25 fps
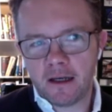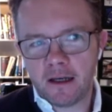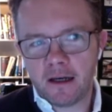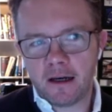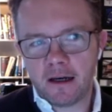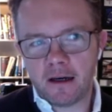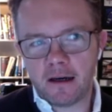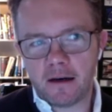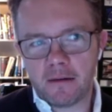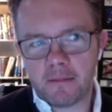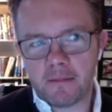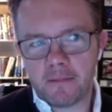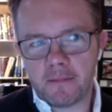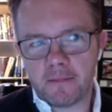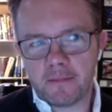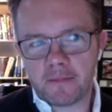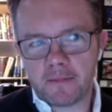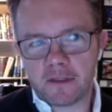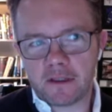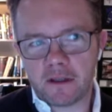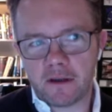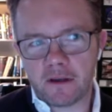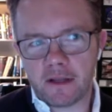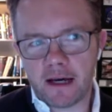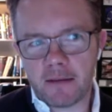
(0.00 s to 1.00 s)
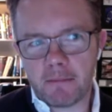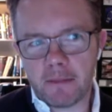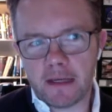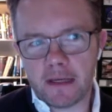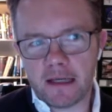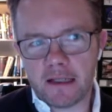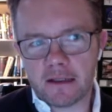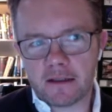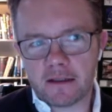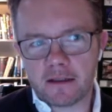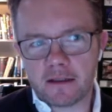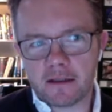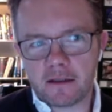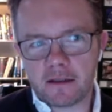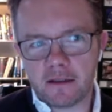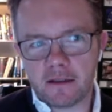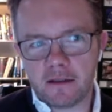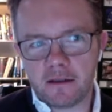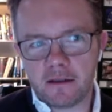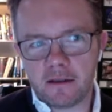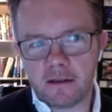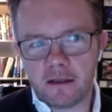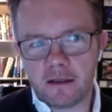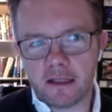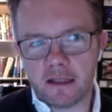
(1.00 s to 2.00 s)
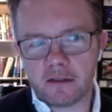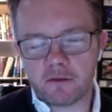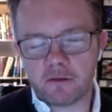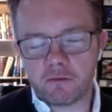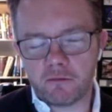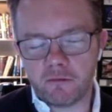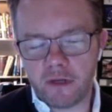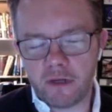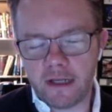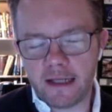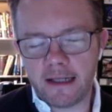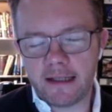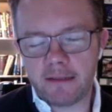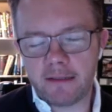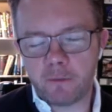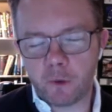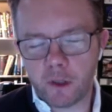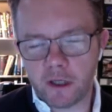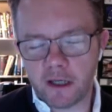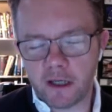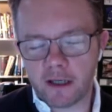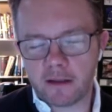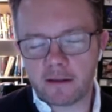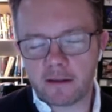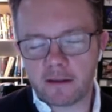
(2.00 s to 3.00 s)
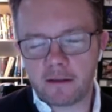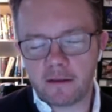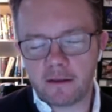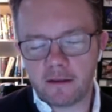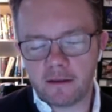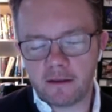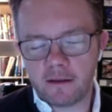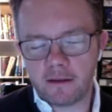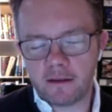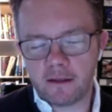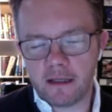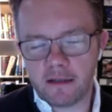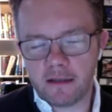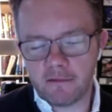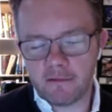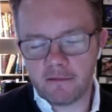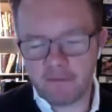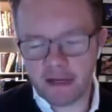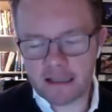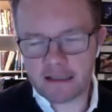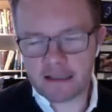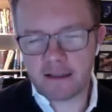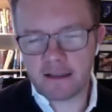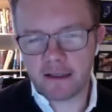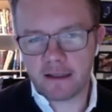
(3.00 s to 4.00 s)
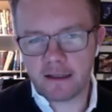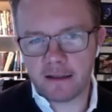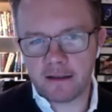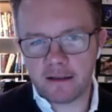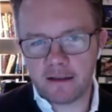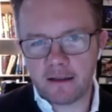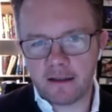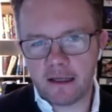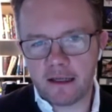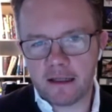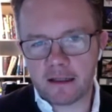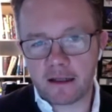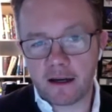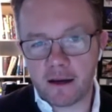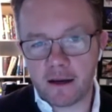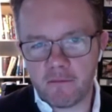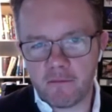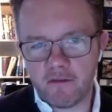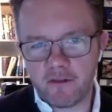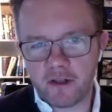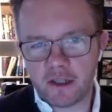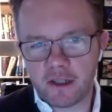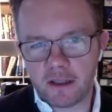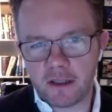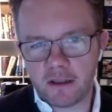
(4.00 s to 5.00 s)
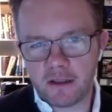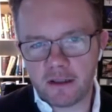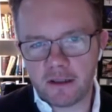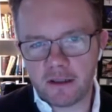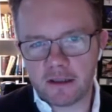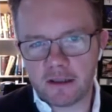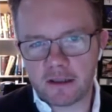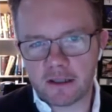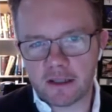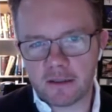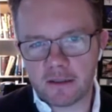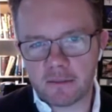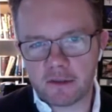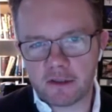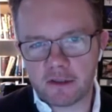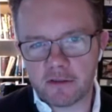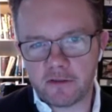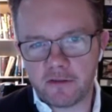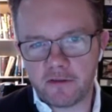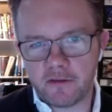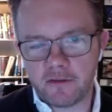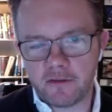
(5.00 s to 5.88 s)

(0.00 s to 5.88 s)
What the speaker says: in. So that means it's really worth investing in comfort in terms of